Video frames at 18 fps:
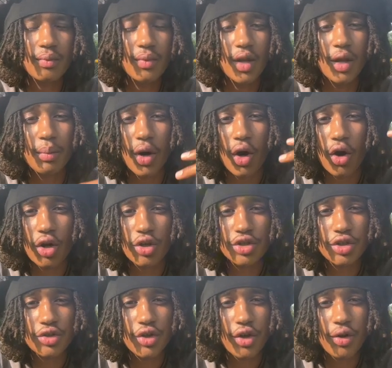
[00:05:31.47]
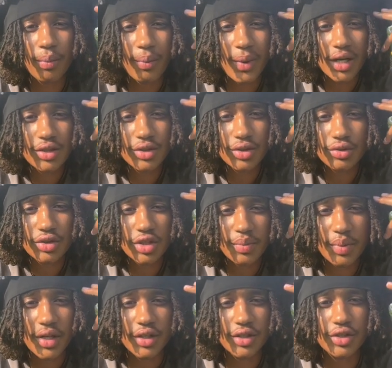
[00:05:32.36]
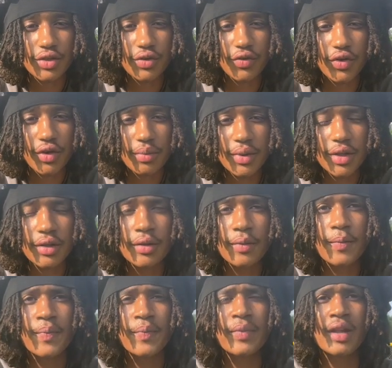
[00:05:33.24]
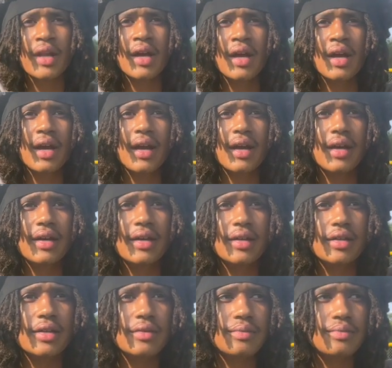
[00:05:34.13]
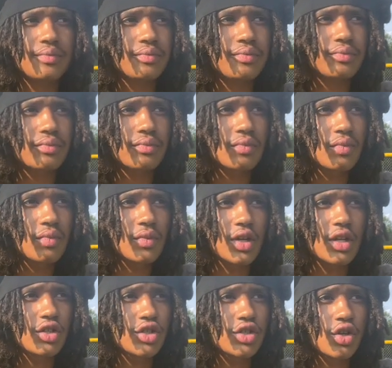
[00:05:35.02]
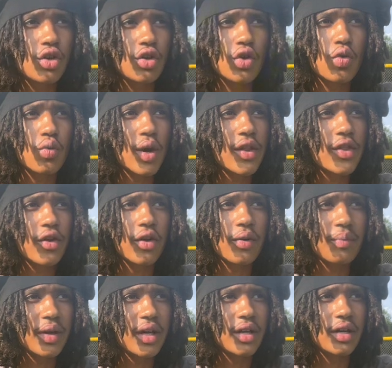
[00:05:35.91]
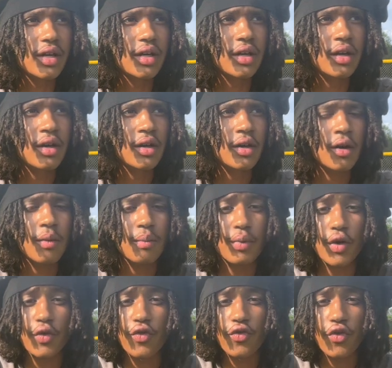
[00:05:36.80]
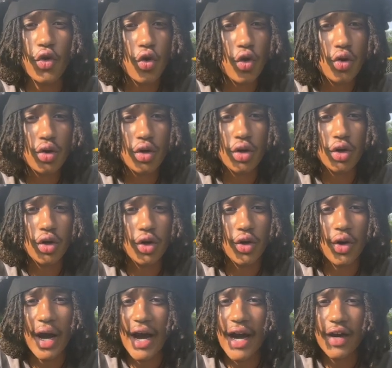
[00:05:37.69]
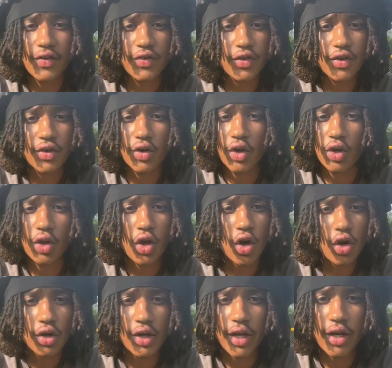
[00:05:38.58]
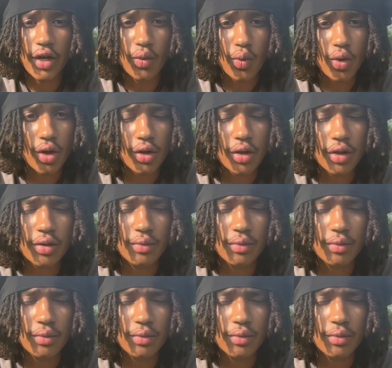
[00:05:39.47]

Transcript: but also your mental space, you feel me? And so whether it be before or after a long day of work,